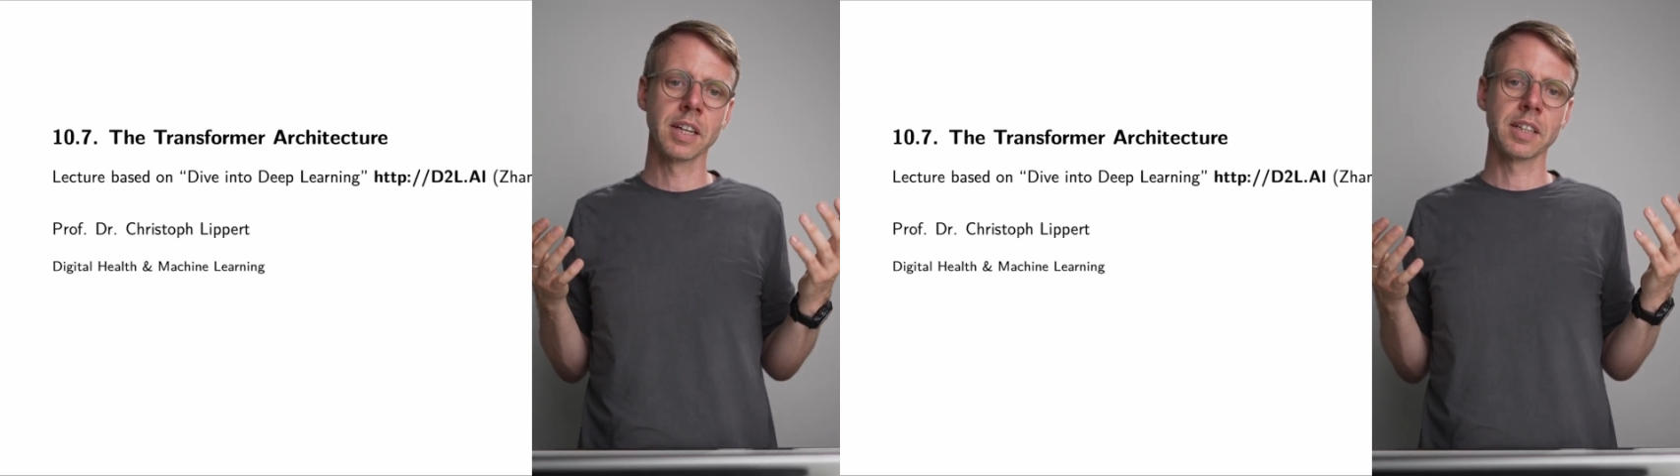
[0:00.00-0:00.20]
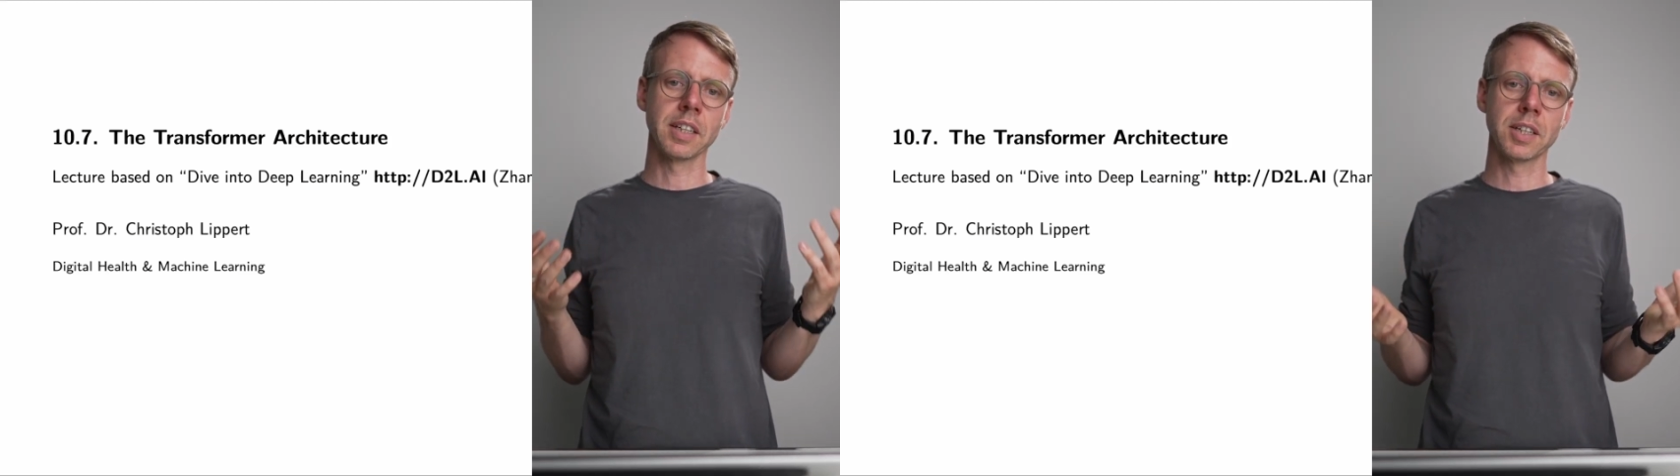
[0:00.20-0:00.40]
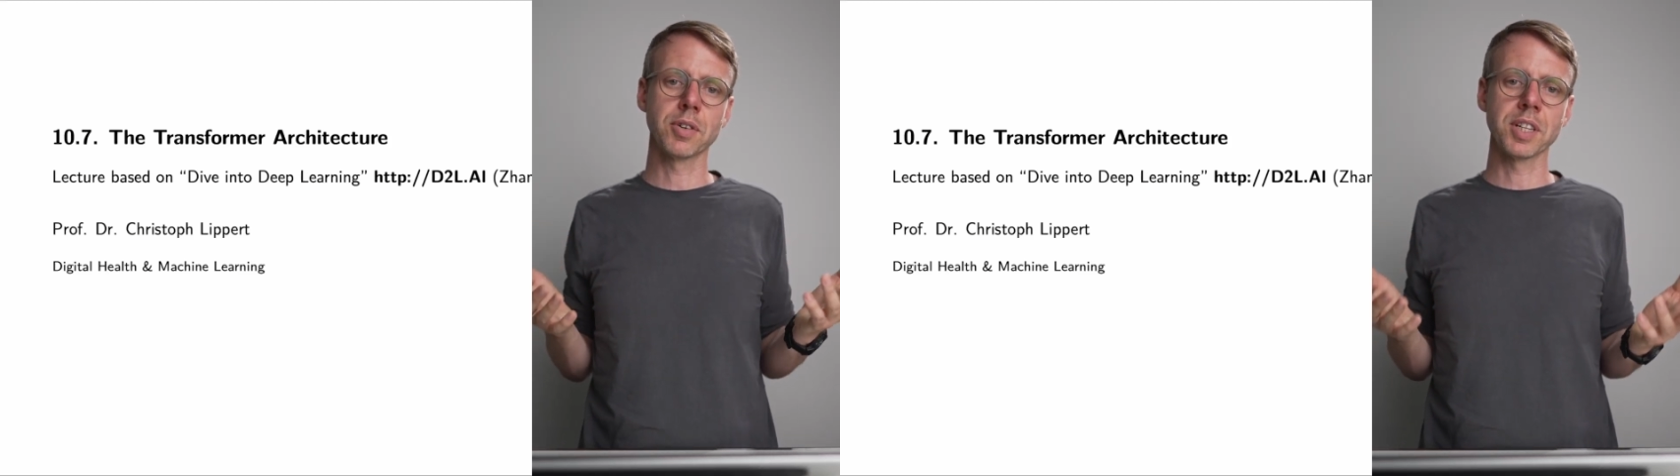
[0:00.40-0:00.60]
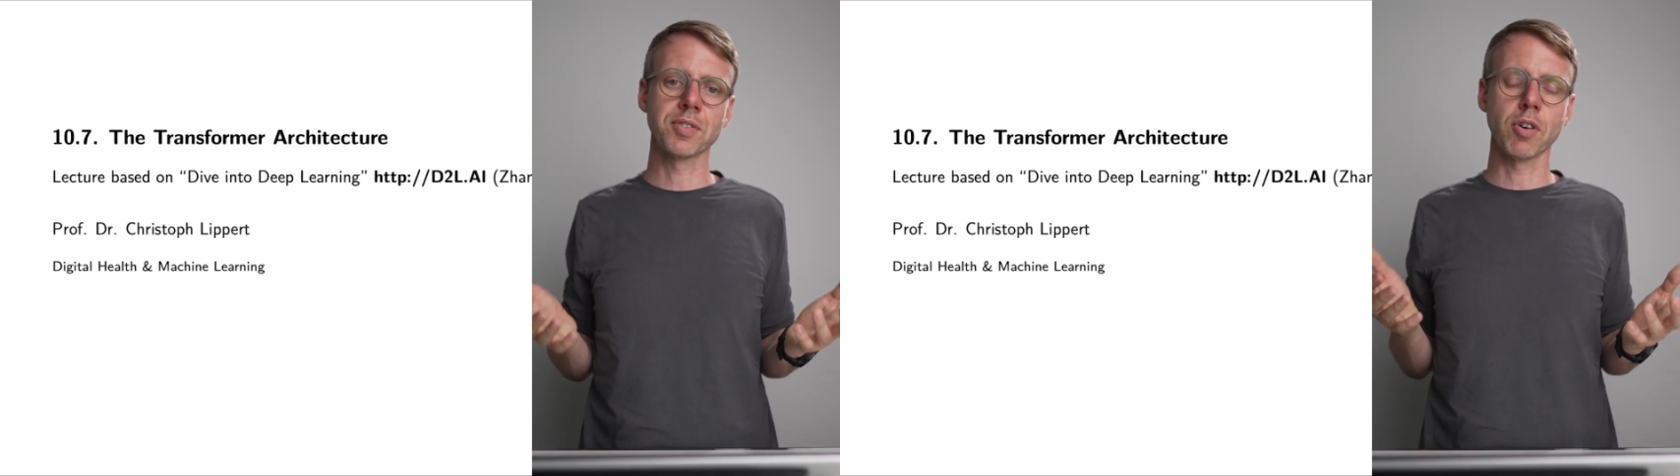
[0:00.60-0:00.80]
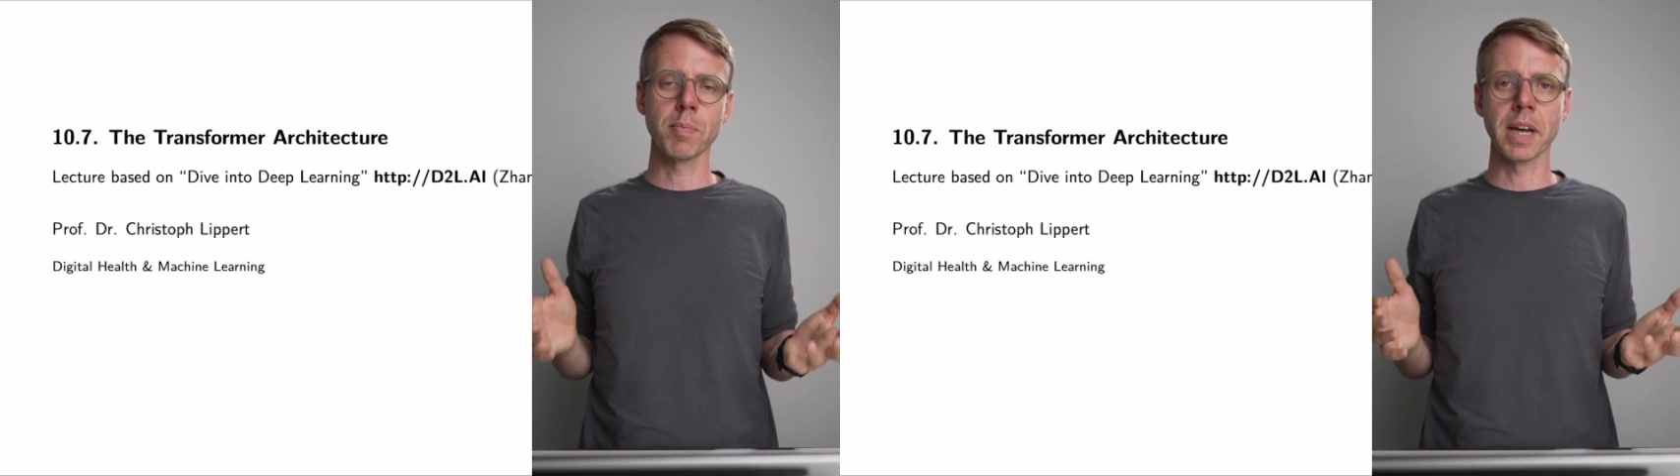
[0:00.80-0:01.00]
the
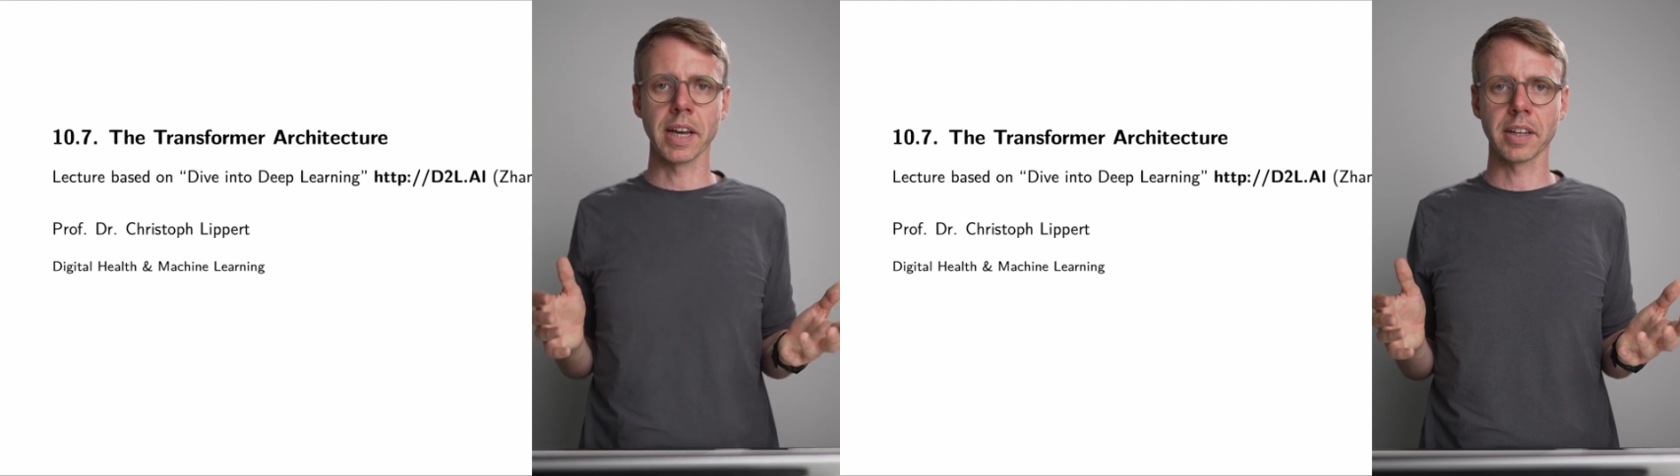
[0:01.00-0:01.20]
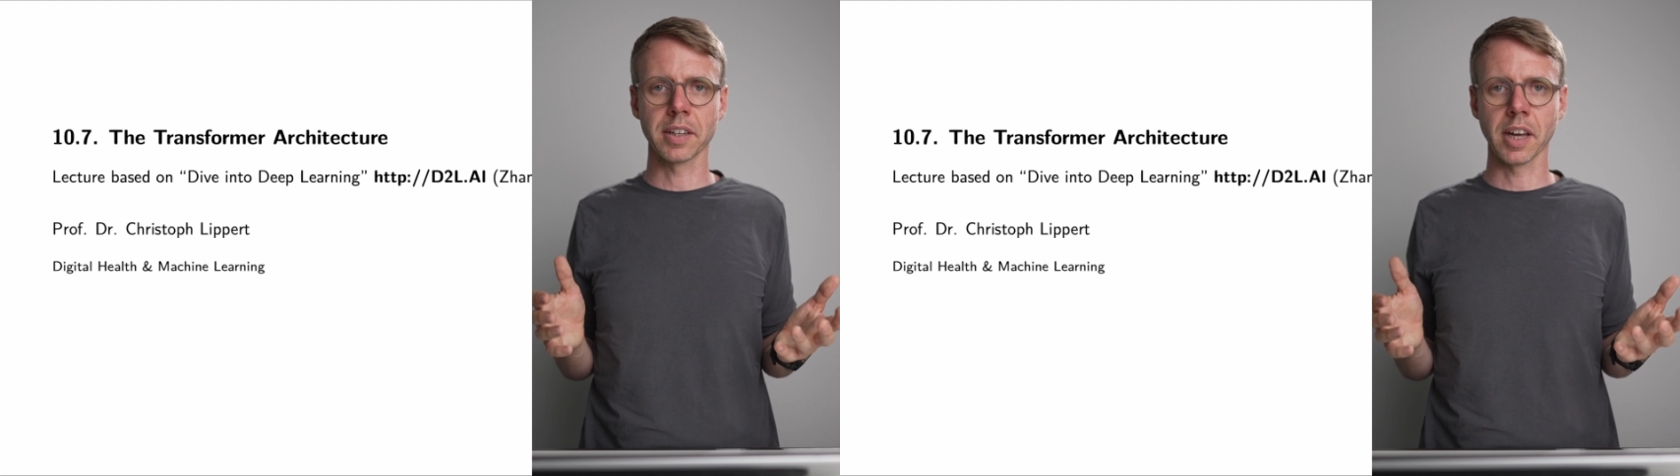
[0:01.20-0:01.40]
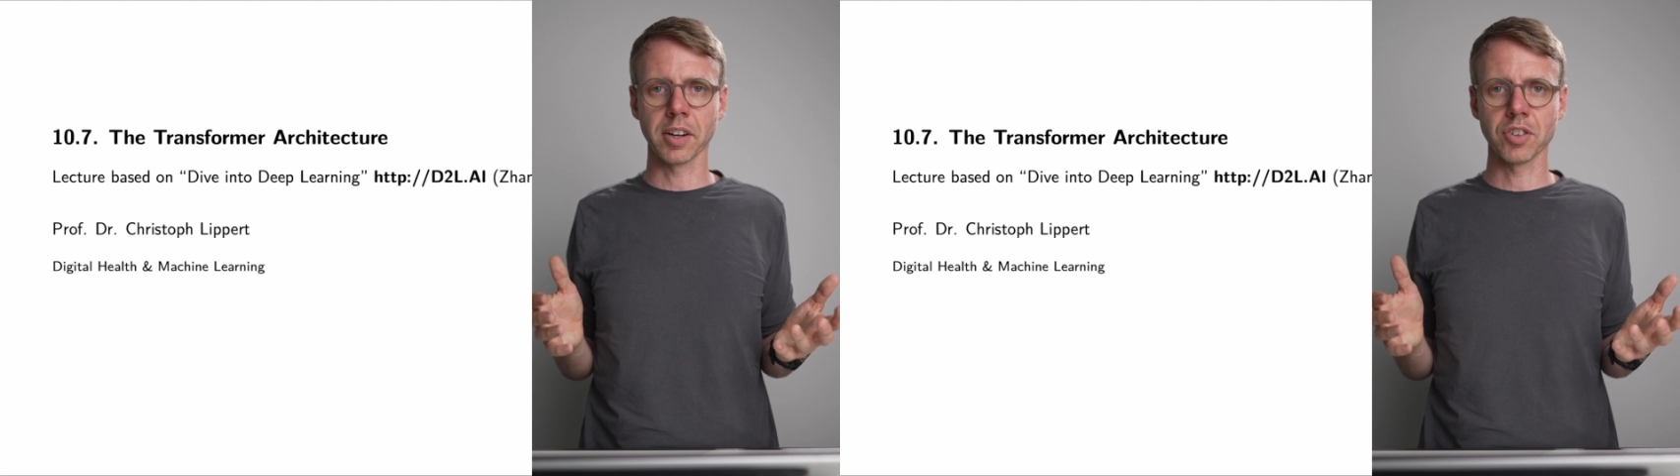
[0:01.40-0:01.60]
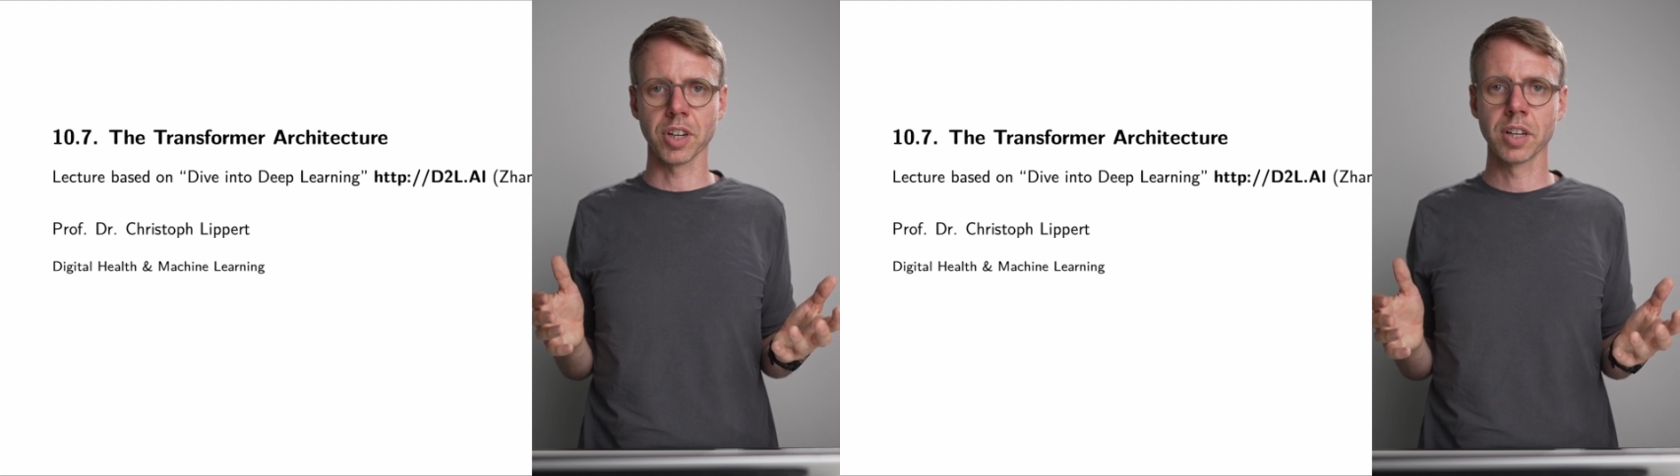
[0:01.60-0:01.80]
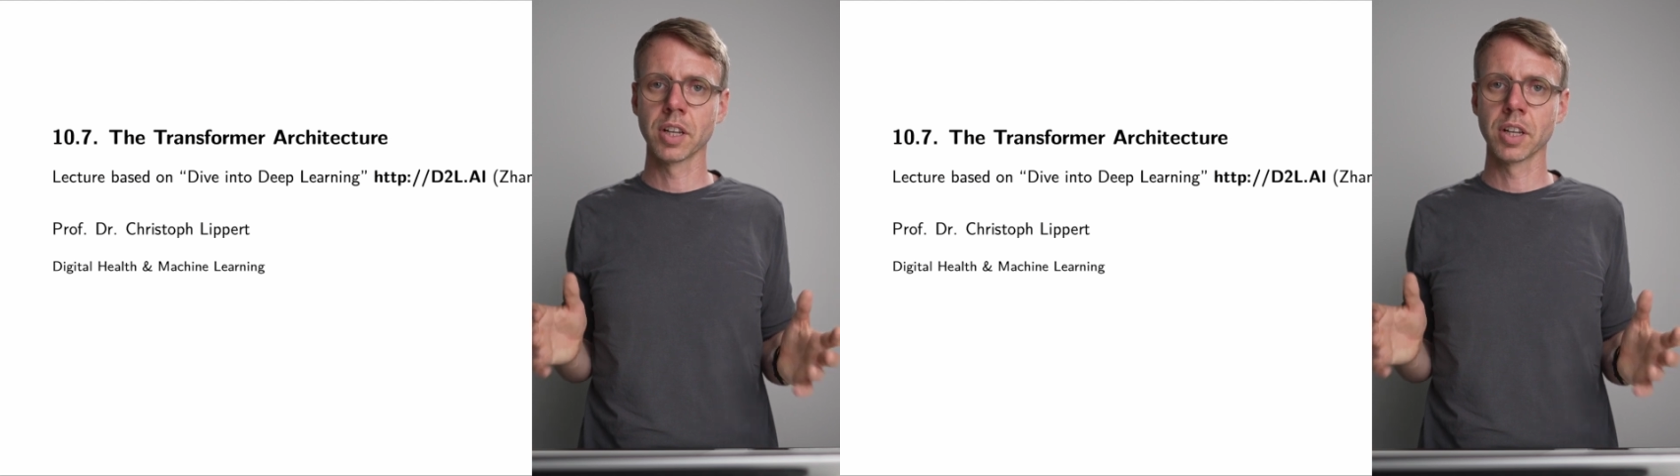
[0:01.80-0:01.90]
transformer architecture.